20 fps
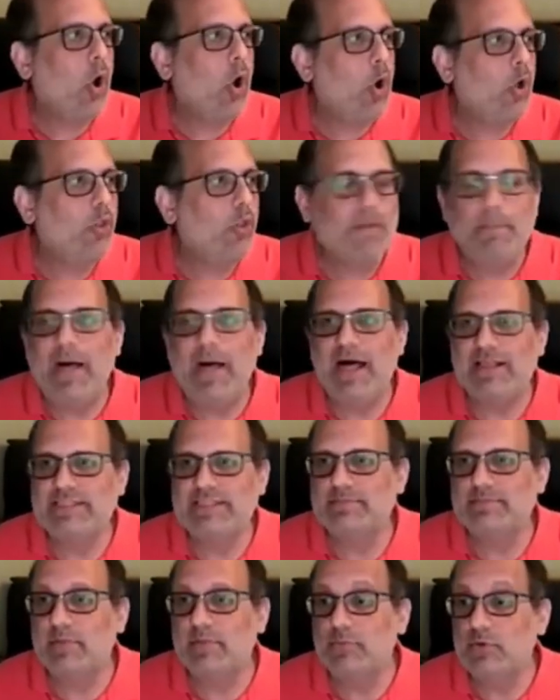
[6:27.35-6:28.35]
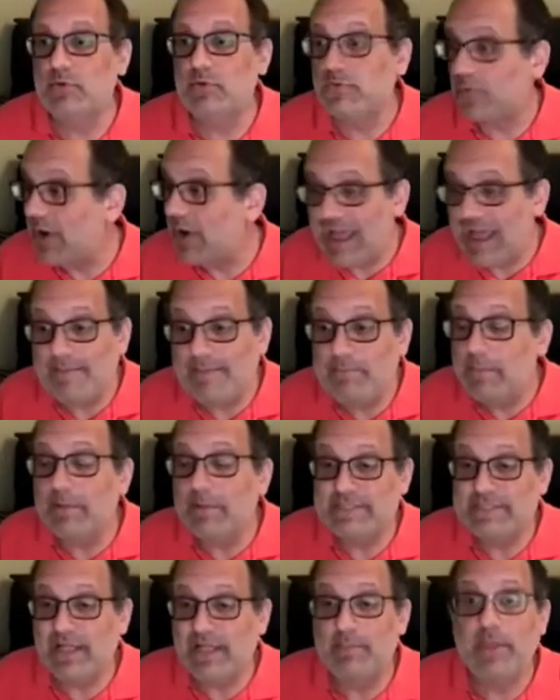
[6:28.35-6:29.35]
all the possible moves or had
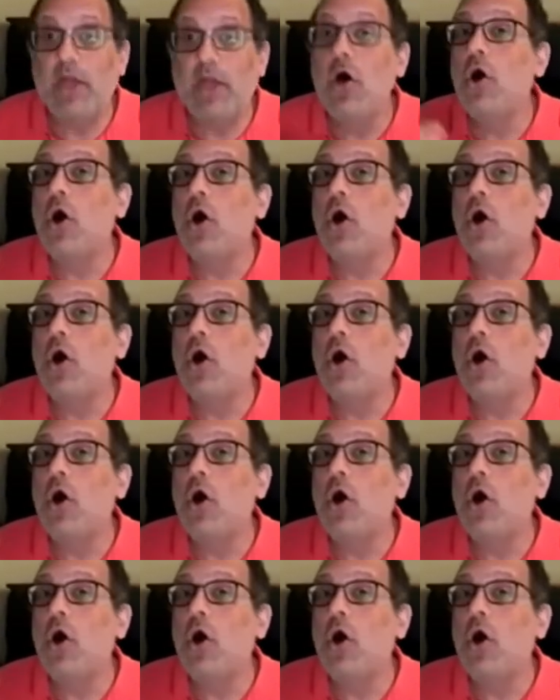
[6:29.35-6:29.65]
people tell me